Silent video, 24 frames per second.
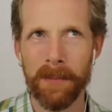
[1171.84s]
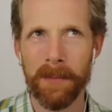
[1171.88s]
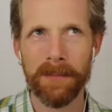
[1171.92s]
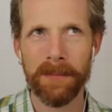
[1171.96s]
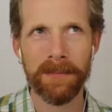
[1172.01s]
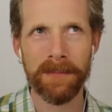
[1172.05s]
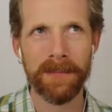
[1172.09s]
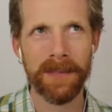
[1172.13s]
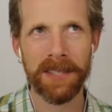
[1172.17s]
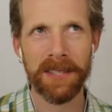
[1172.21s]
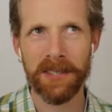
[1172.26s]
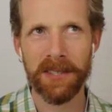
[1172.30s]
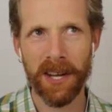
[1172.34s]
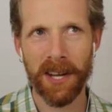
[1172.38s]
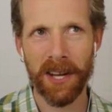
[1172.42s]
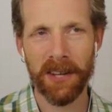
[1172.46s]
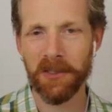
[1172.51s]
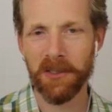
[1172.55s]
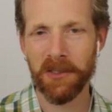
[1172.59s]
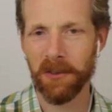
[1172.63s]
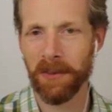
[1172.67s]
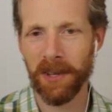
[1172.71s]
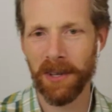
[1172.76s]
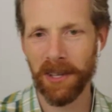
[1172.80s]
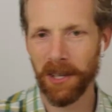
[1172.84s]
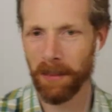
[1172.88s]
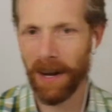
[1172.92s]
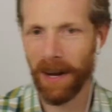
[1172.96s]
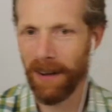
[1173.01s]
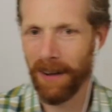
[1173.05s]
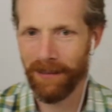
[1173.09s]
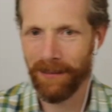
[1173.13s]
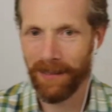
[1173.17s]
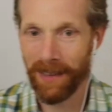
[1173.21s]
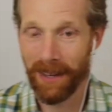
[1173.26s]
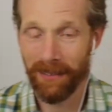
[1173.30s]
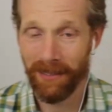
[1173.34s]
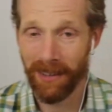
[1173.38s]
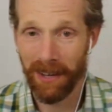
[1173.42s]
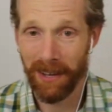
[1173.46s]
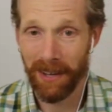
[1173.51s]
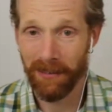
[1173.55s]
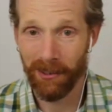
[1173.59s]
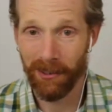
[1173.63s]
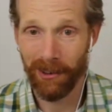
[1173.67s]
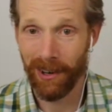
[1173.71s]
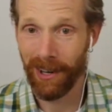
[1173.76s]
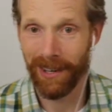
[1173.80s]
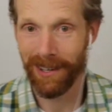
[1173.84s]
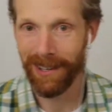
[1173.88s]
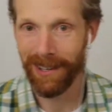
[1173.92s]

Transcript: It sounds familiar, but I definitely haven't read it.